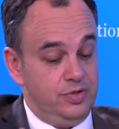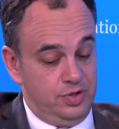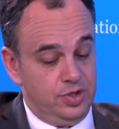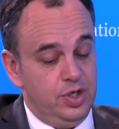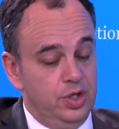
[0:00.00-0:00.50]

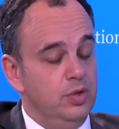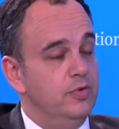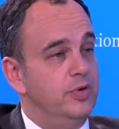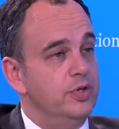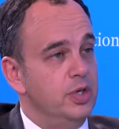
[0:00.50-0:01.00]
to you,
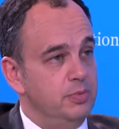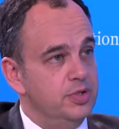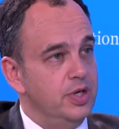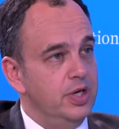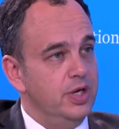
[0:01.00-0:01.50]
for example,
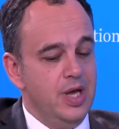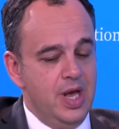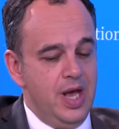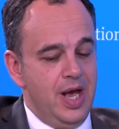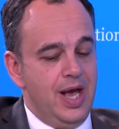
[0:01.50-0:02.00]
uh,
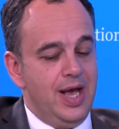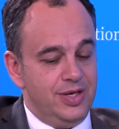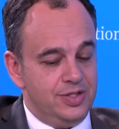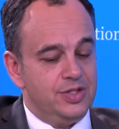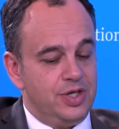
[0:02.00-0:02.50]
uh, as
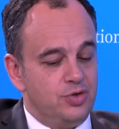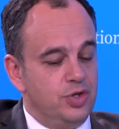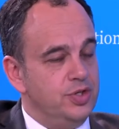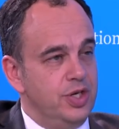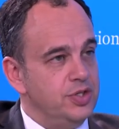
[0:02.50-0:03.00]
such as
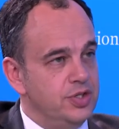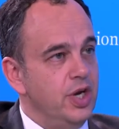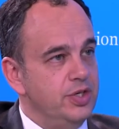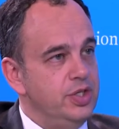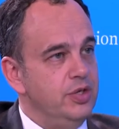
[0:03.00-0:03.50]
this, as
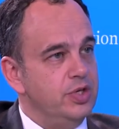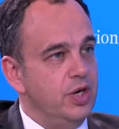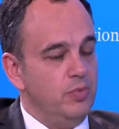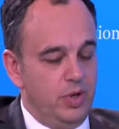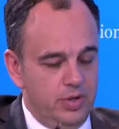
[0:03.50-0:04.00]
ITU?
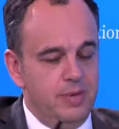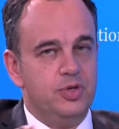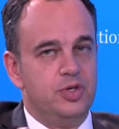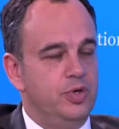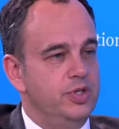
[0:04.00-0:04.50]
Let me
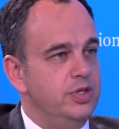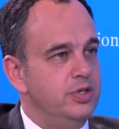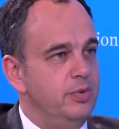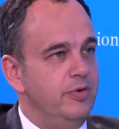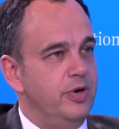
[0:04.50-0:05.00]
just re
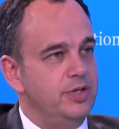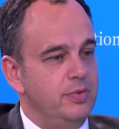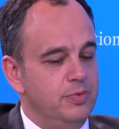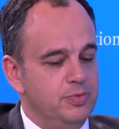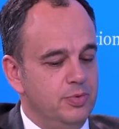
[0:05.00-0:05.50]
rephrase that
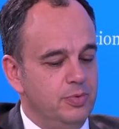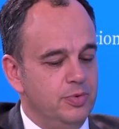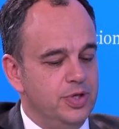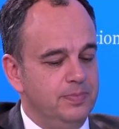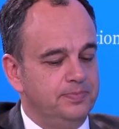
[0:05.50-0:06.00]
one more time